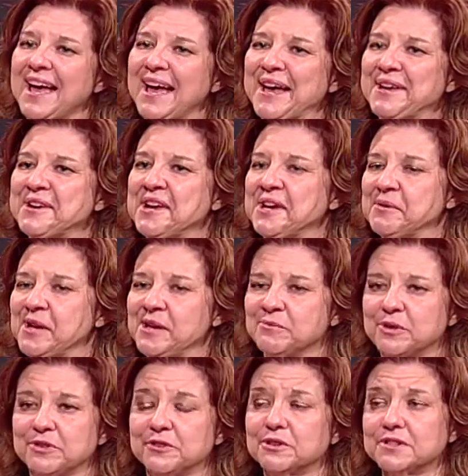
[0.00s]
And
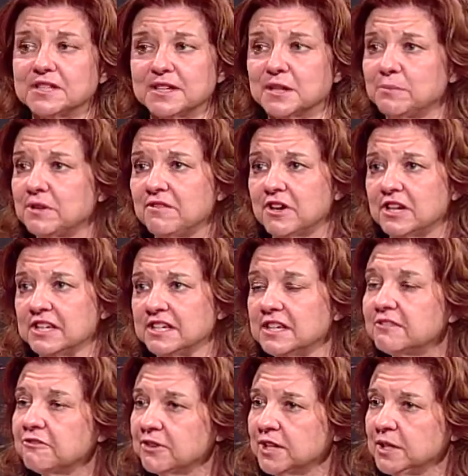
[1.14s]
with girls, it can be very
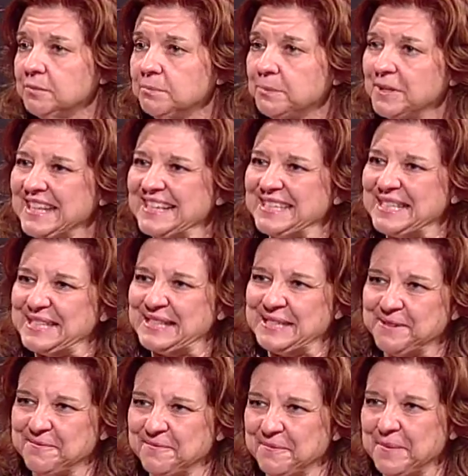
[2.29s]
different, but that
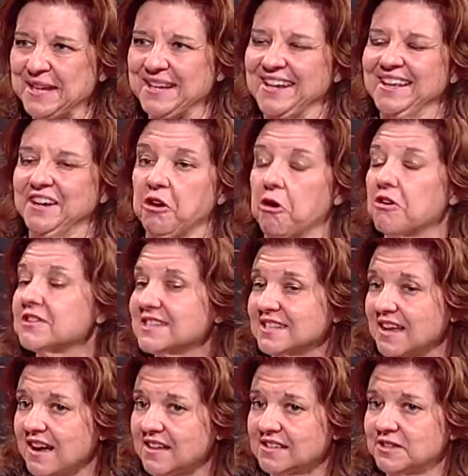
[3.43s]
doesn't mean it hurts
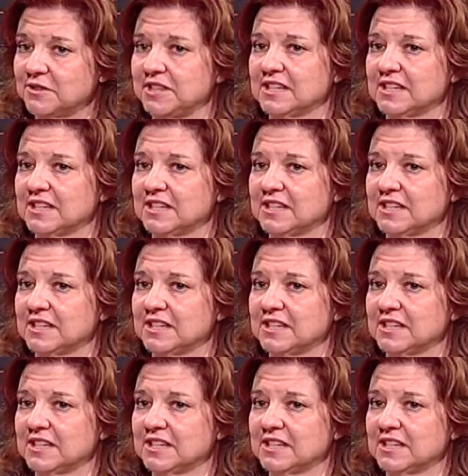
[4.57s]
less or right.